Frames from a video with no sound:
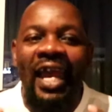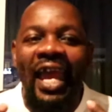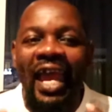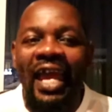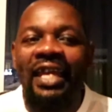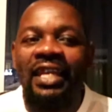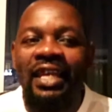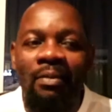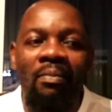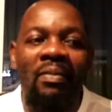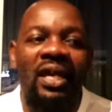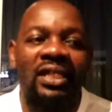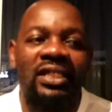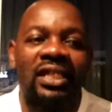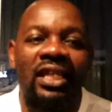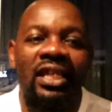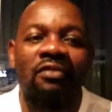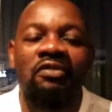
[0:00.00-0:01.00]
And
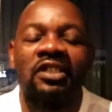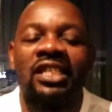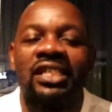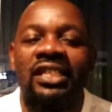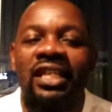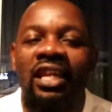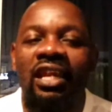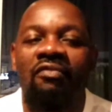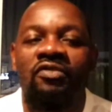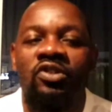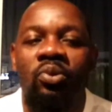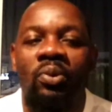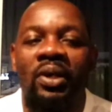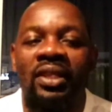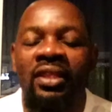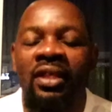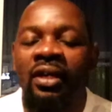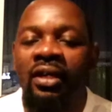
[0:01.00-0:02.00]
imagine if she's left
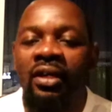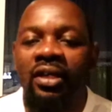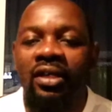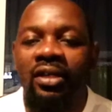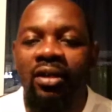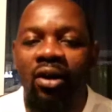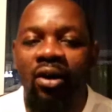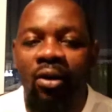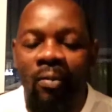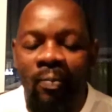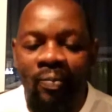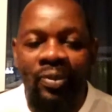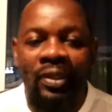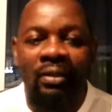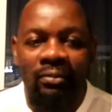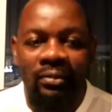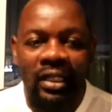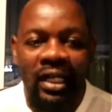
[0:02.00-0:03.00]
with, you know,